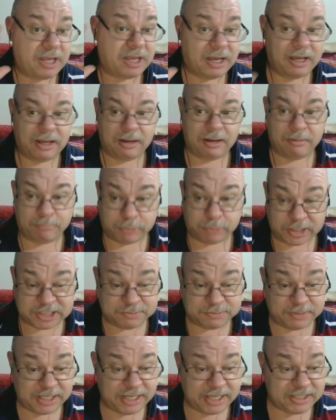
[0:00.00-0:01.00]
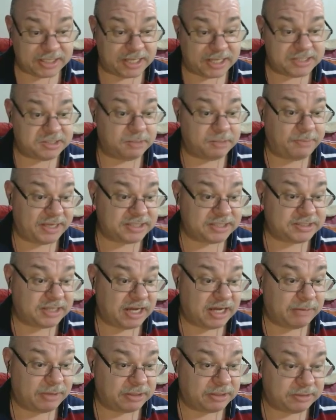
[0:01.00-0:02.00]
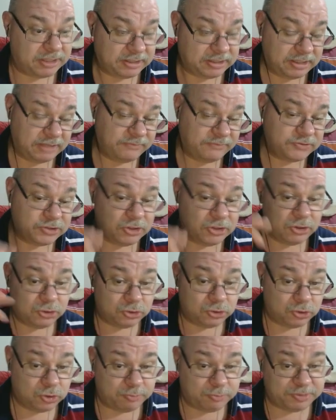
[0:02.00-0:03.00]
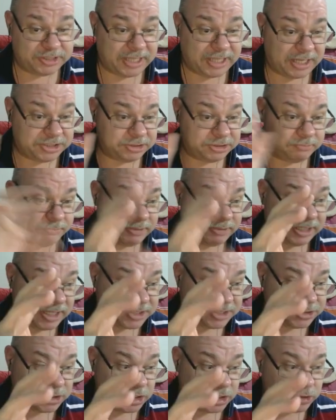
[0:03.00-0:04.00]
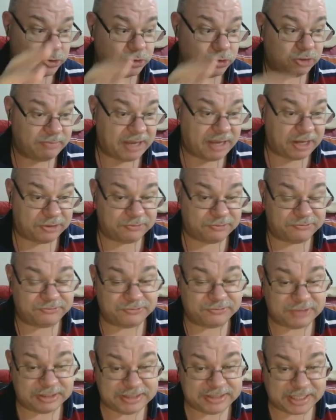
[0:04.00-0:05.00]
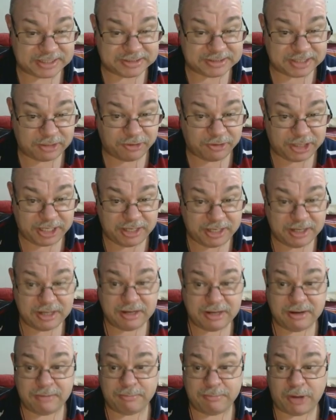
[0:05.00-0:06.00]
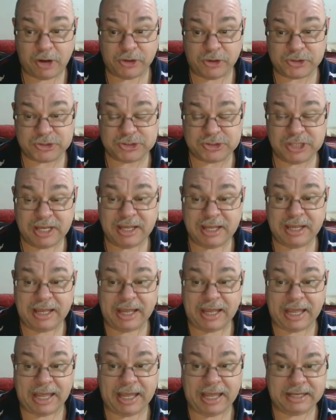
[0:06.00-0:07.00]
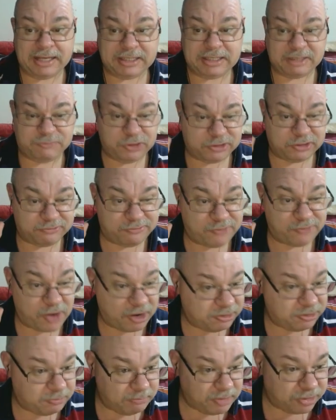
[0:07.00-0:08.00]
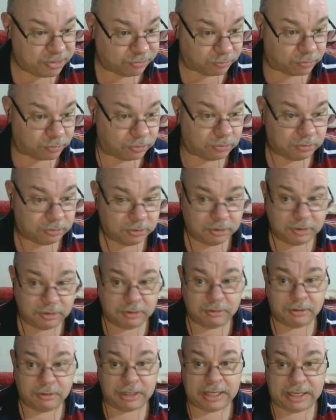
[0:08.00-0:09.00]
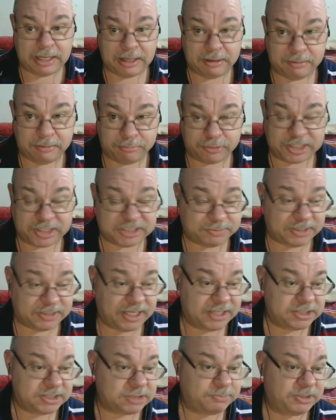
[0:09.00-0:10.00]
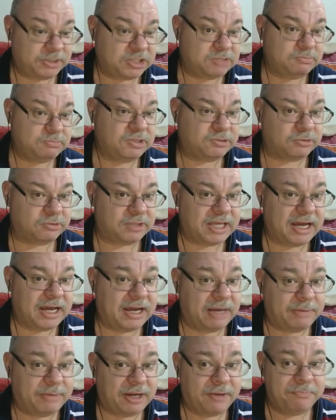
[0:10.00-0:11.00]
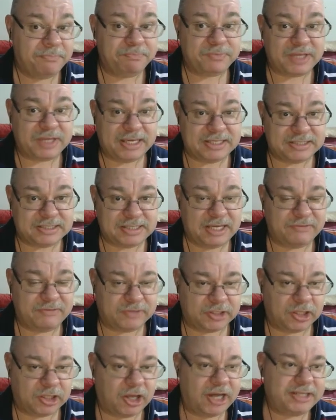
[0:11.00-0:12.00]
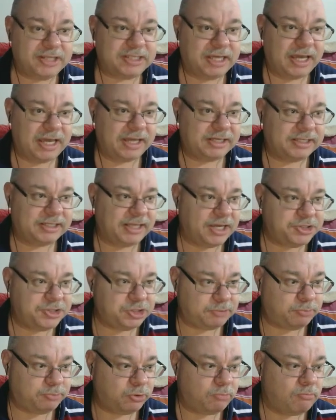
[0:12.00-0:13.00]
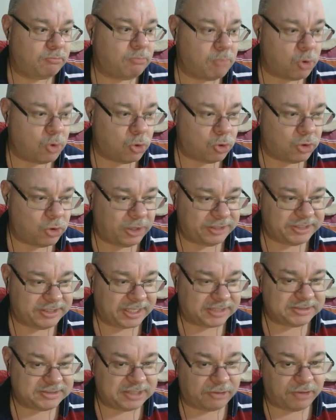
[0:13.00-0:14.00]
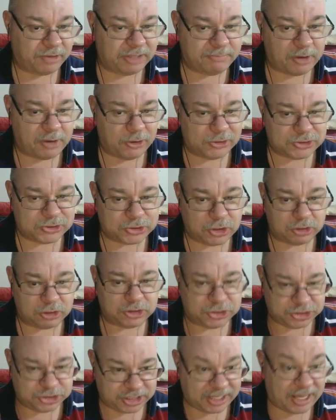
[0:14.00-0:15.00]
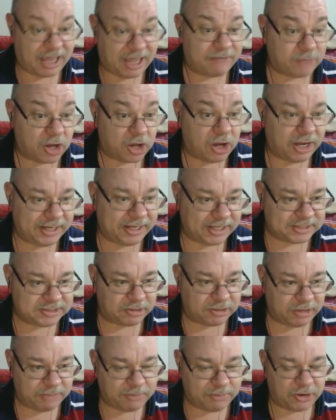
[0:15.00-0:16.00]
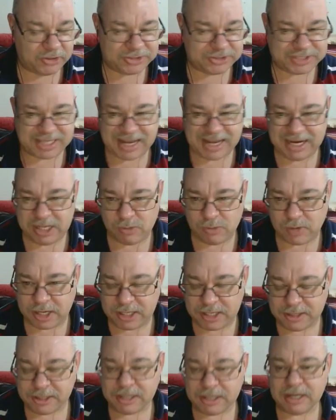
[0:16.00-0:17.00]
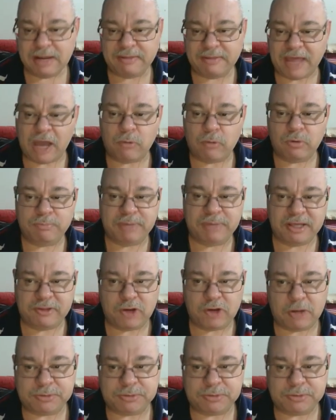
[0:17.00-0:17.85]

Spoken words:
Breastplate as the best armor that gives good protection plus a good amount of dexterity bonus, and if you can find Mithril breastplates, because Mithril armor is even lighter and allows you to put more dexterity bonus on, because you're going to have a high dexterity bonus anyway, that would be the